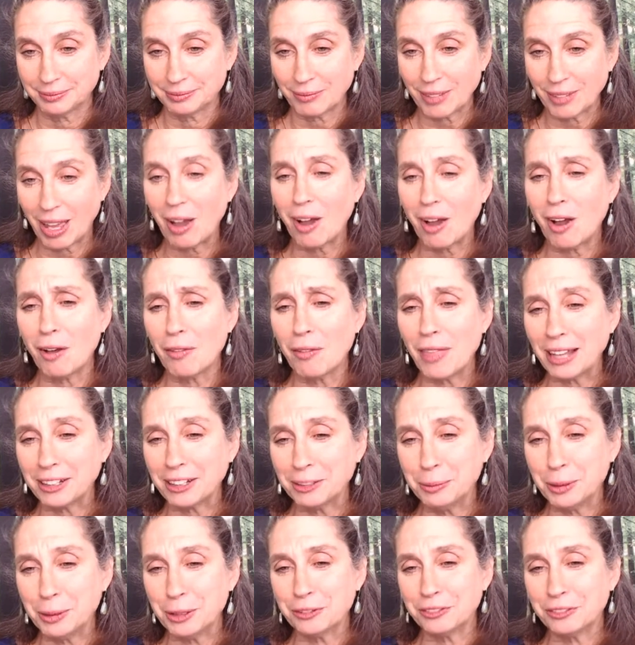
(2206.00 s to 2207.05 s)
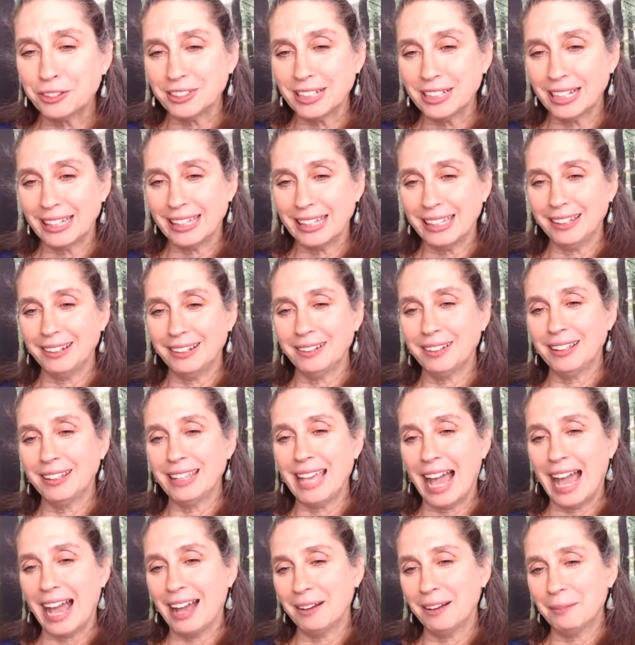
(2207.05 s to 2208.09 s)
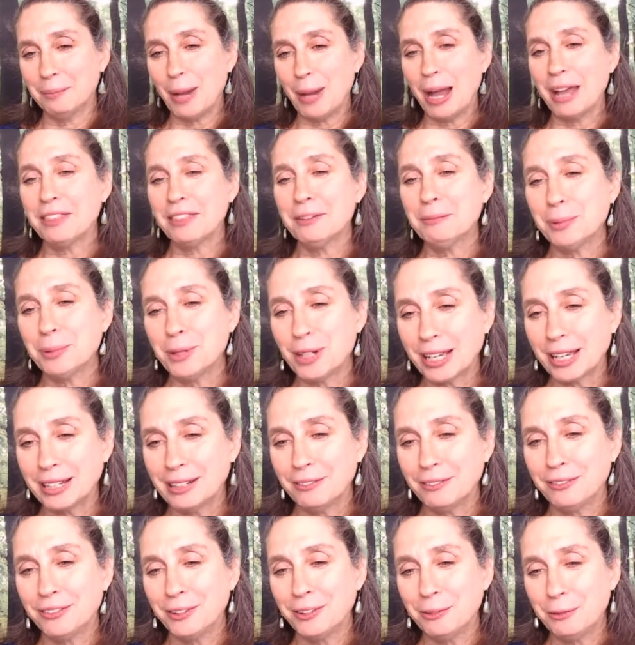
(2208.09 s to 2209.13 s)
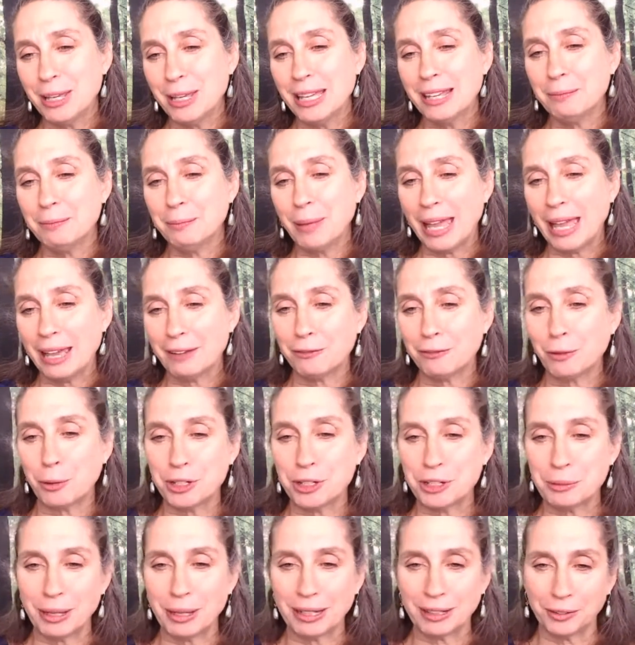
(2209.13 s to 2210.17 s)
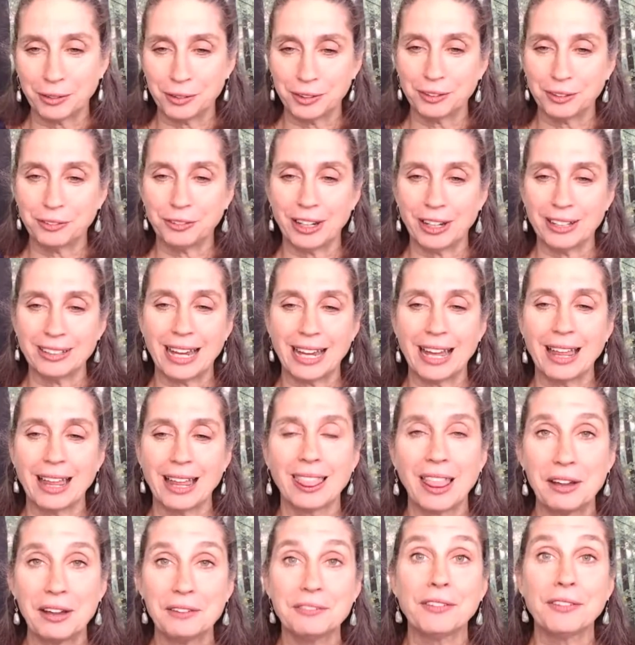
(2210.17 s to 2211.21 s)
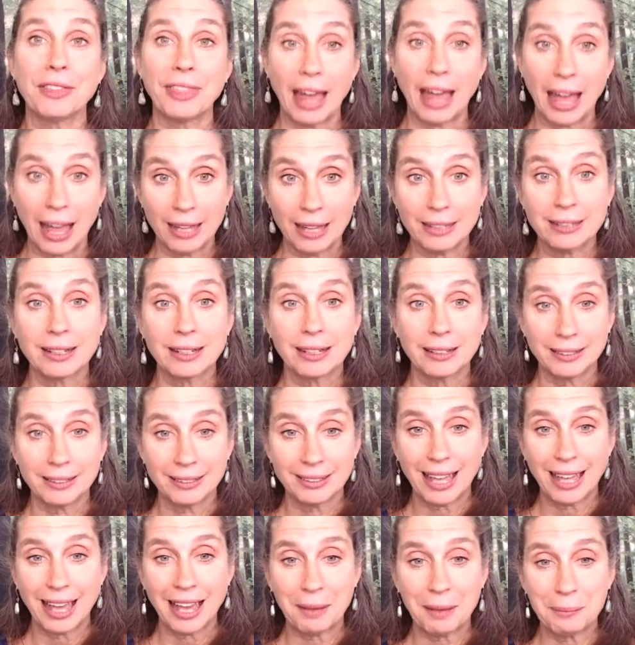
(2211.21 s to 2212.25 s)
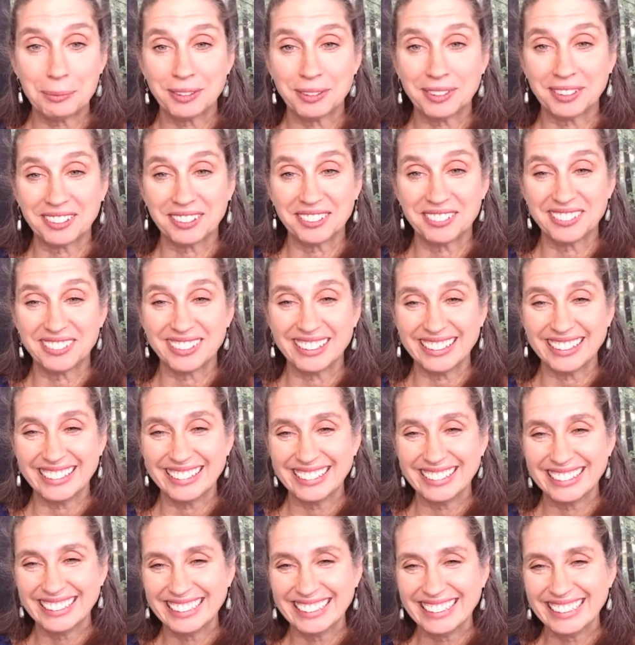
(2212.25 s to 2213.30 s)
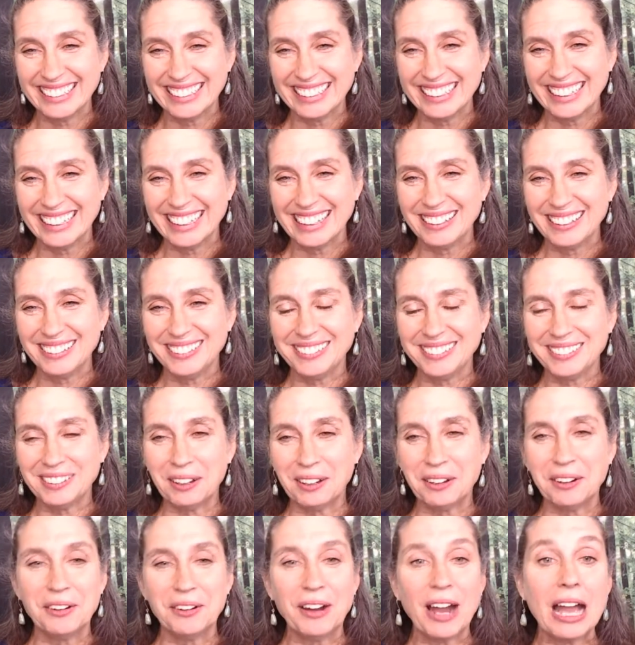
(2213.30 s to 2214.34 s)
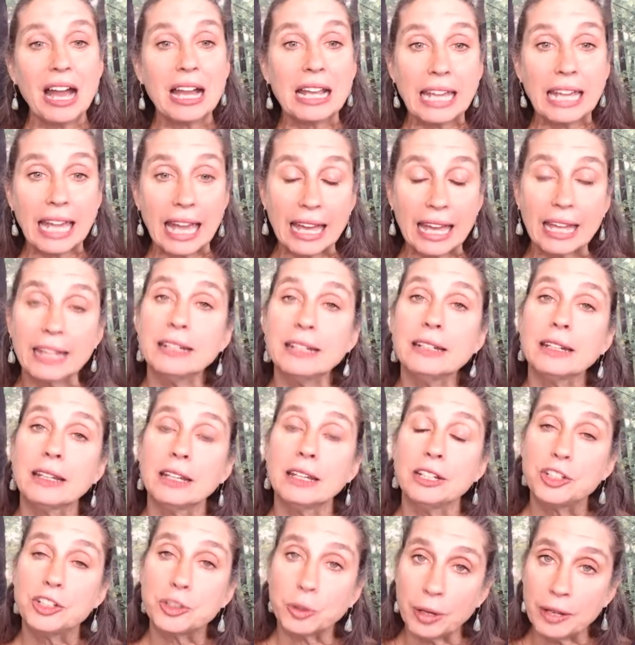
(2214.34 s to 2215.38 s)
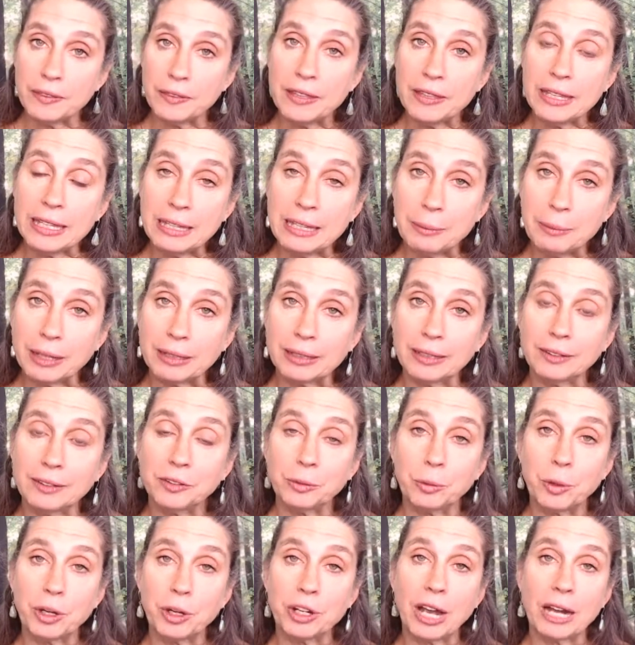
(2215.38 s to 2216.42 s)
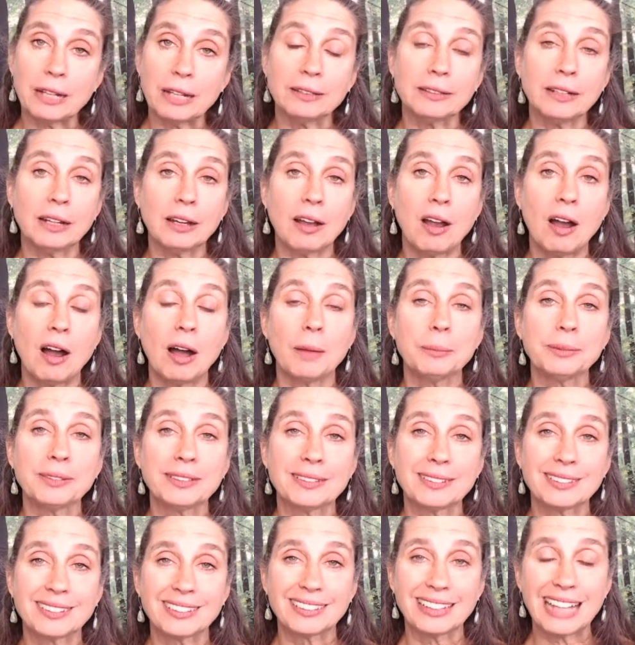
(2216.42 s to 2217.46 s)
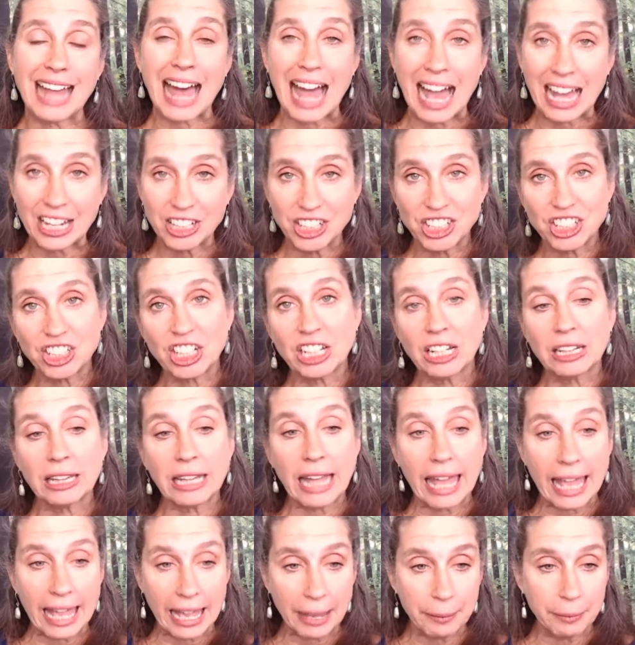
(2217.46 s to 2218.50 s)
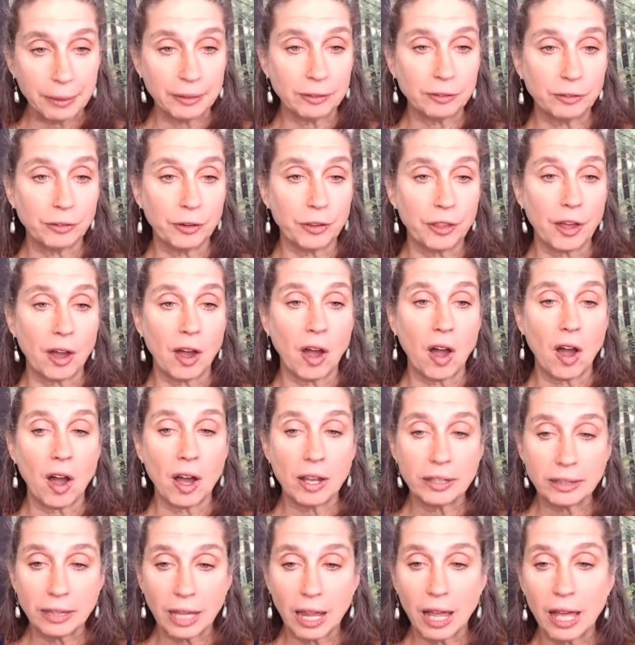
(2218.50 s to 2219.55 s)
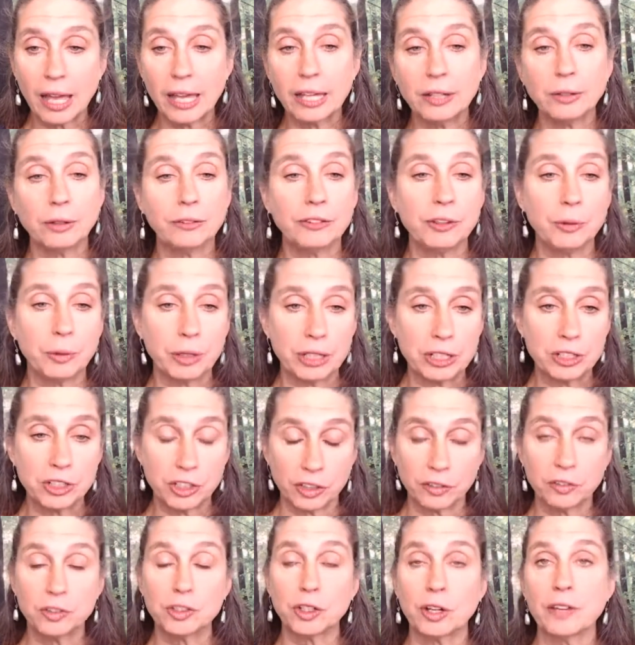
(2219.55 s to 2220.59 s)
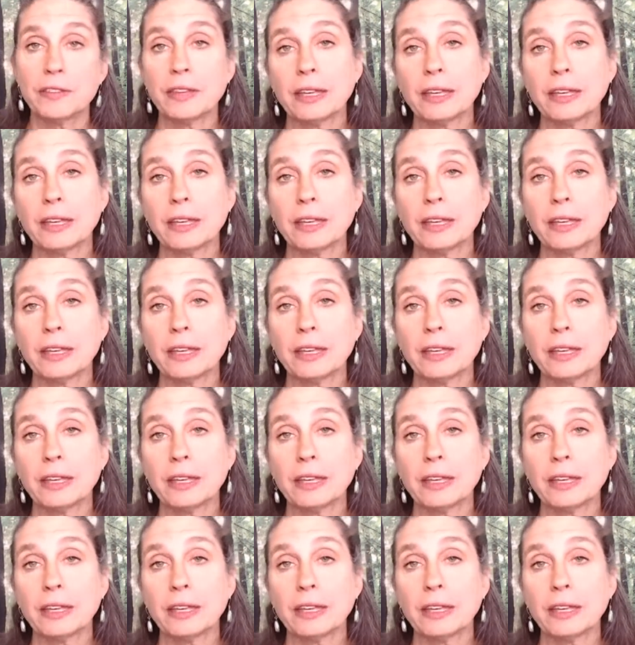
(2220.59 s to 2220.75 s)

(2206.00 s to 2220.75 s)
Oh, that's beautiful, Nikki. Yeah, buy the book. And if you win, pay it forward to my closest friend. I love that. Absolutely. So again, join the email list. warriorgoddess.com/claim is for the online, or if you want to just join the